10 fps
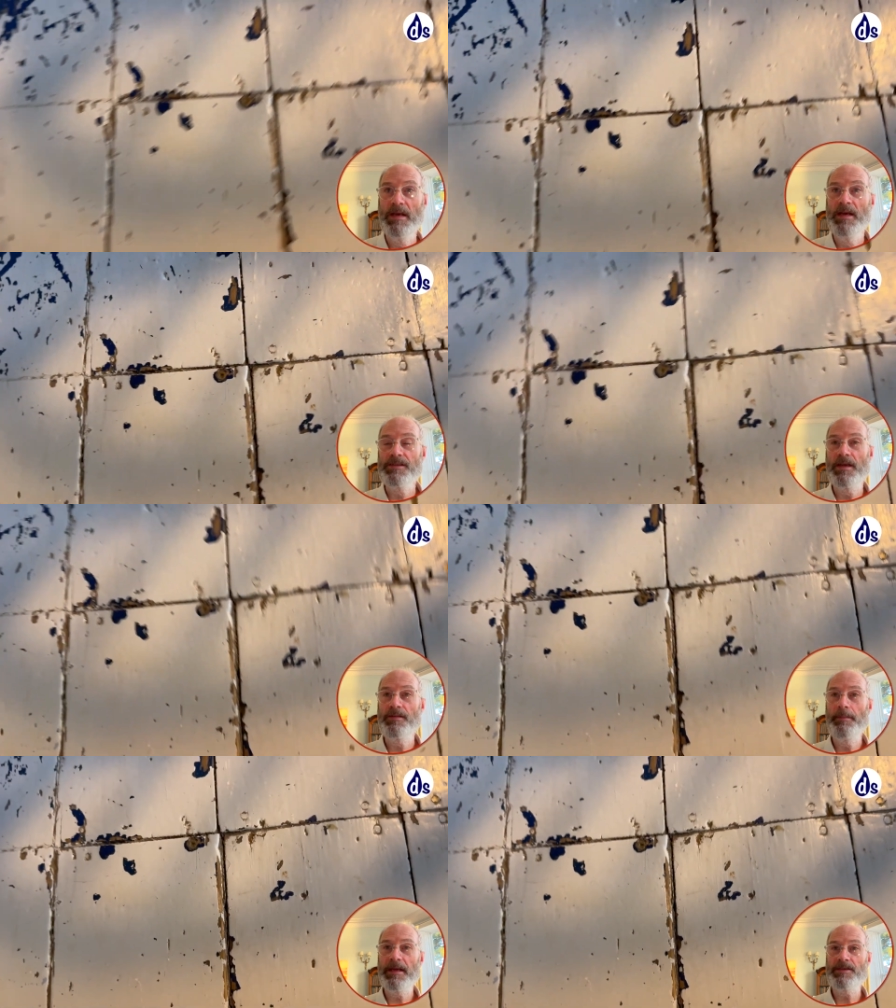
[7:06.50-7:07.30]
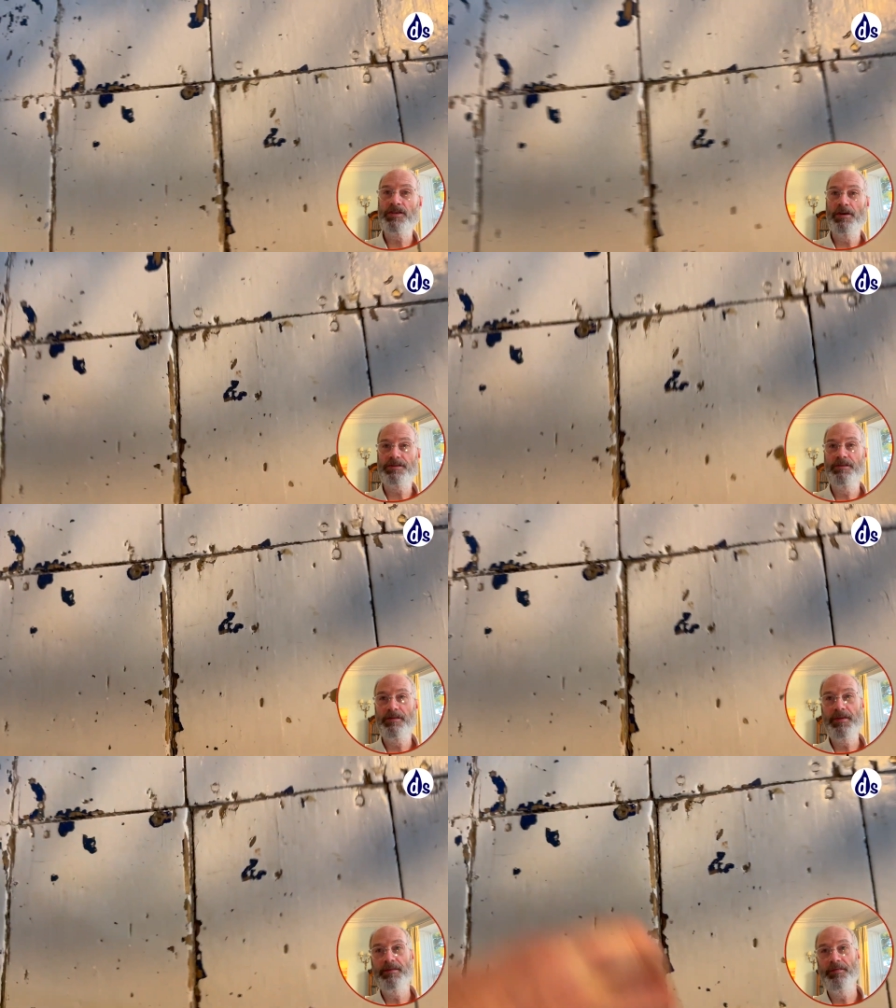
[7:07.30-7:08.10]
So the biggest cost, and I
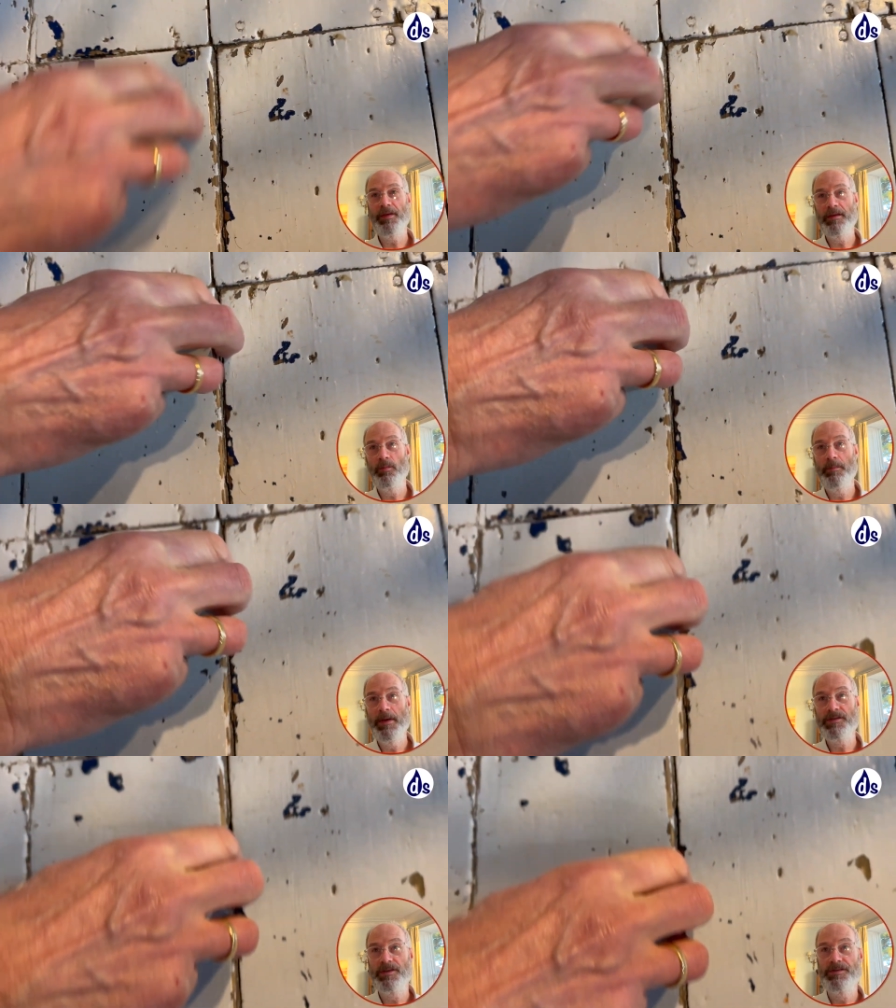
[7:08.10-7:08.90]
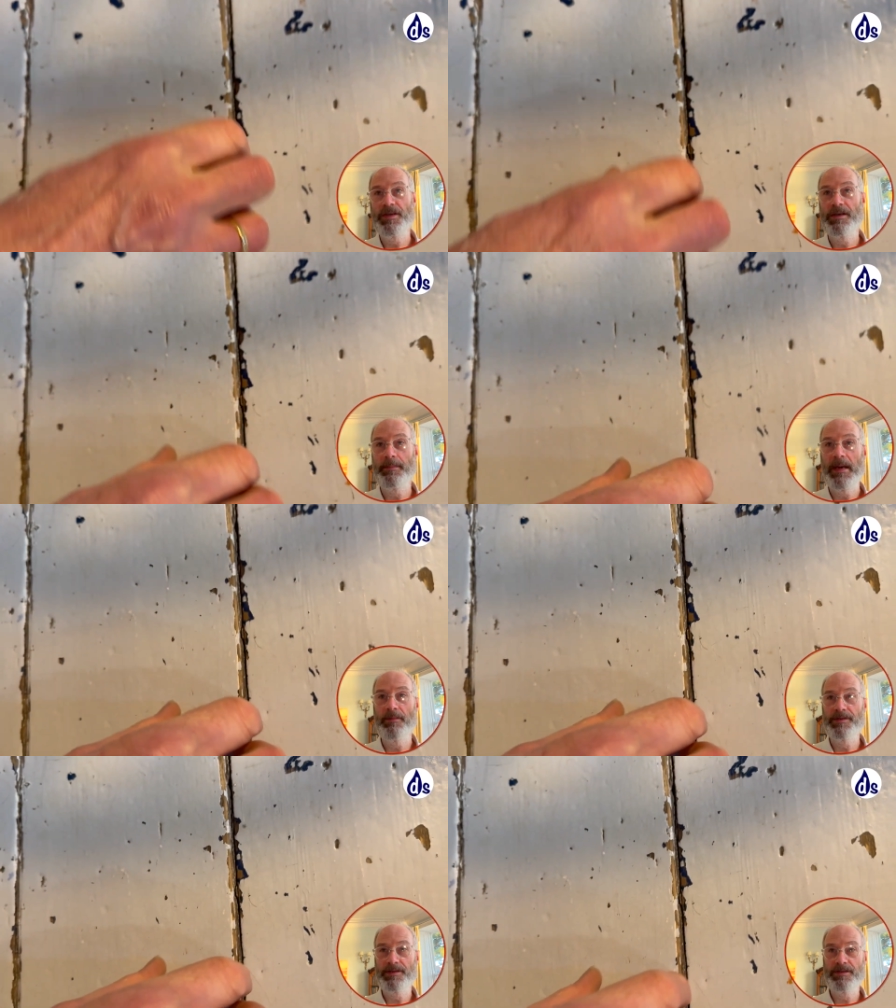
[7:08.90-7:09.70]
think the thing you were most concerned
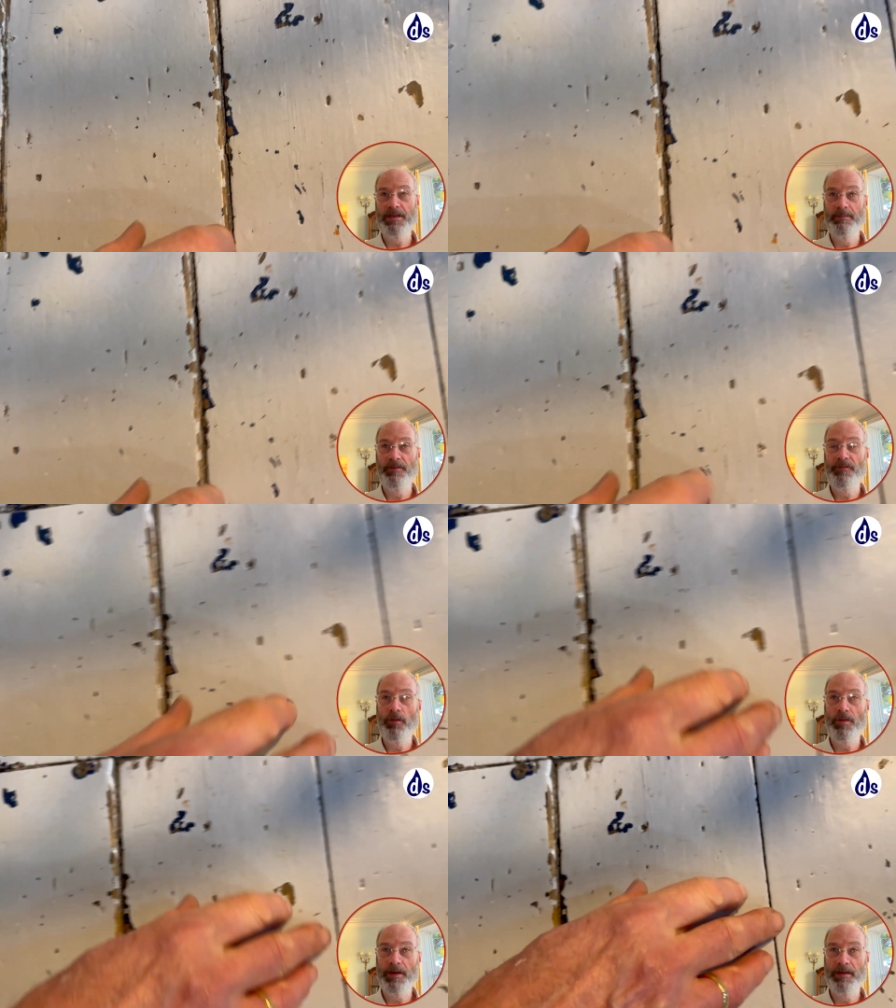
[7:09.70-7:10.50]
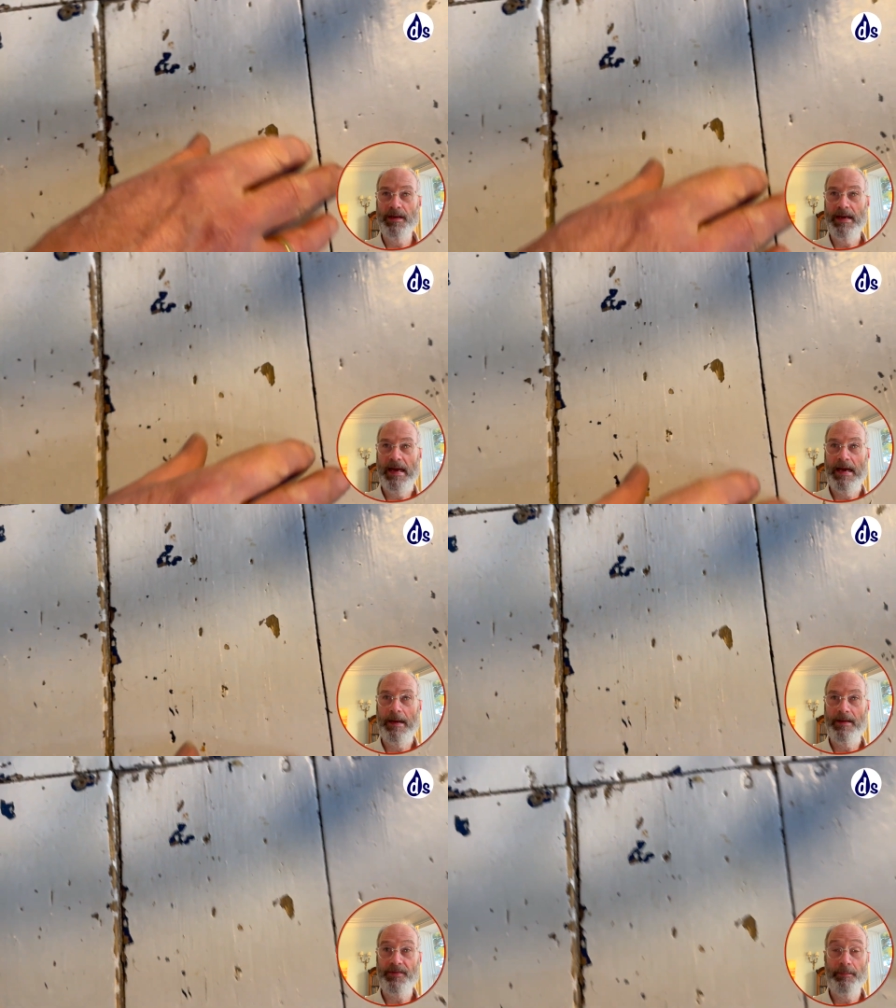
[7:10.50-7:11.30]
about, was the timber flooring
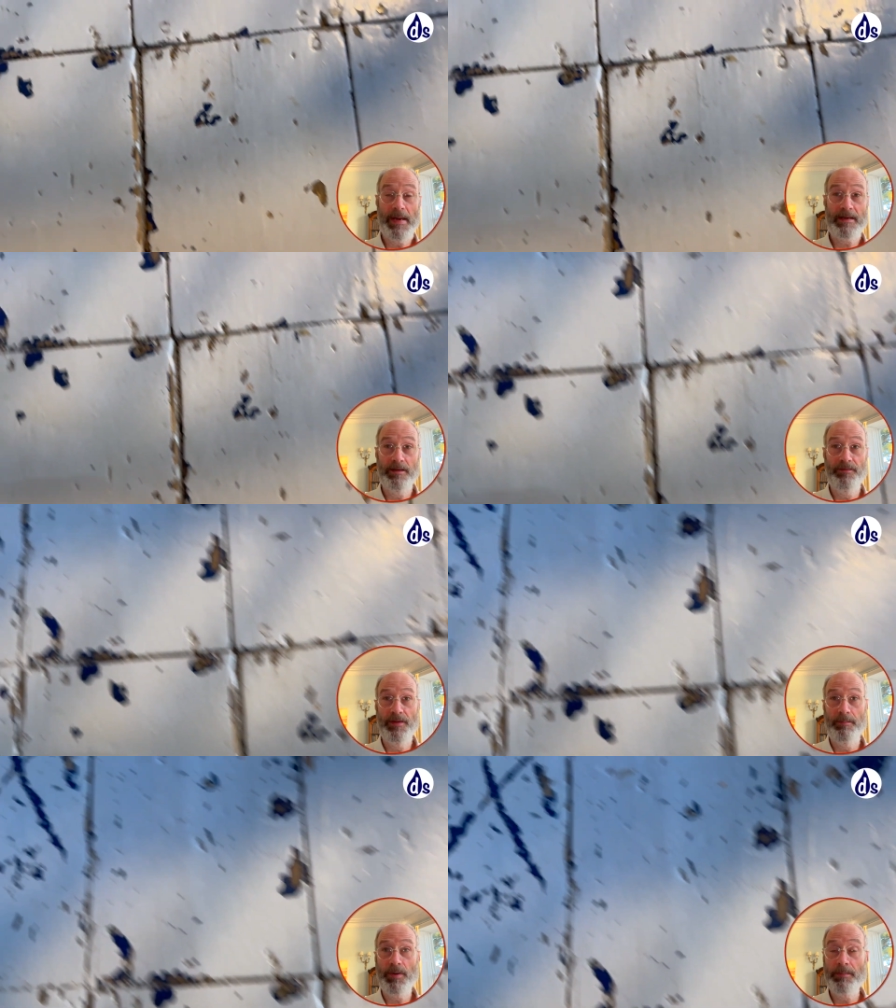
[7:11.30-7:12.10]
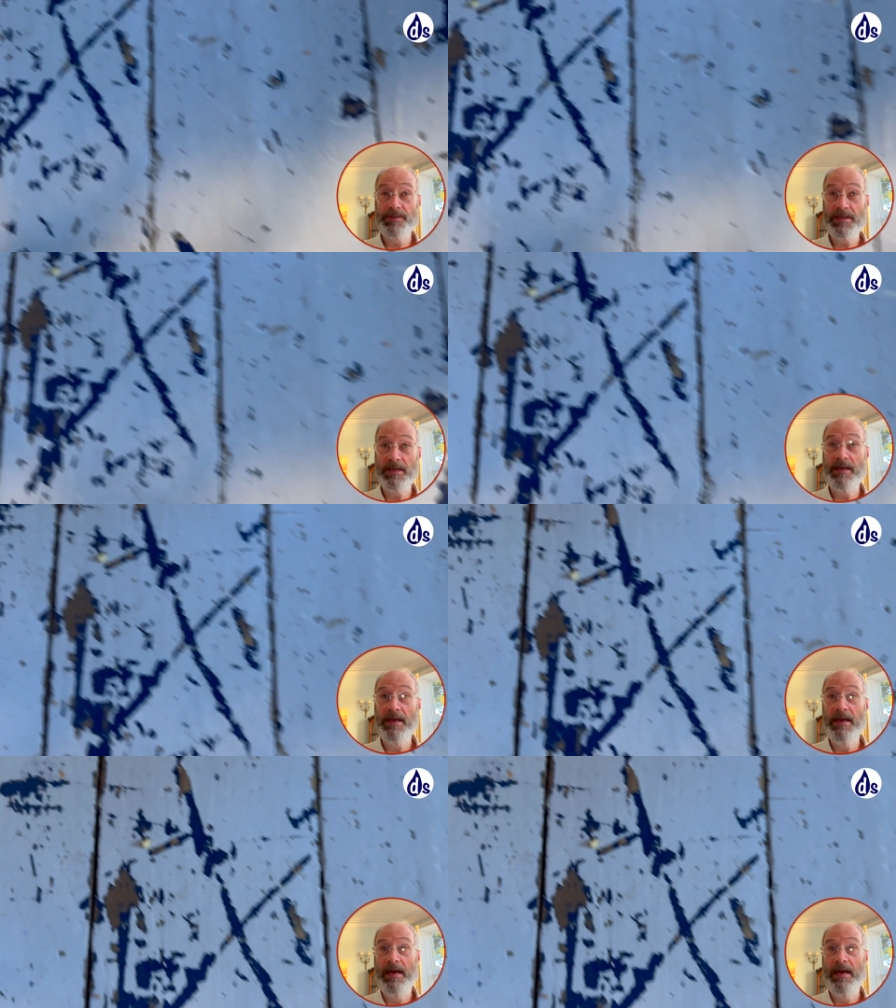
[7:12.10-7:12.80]
at the back of the property.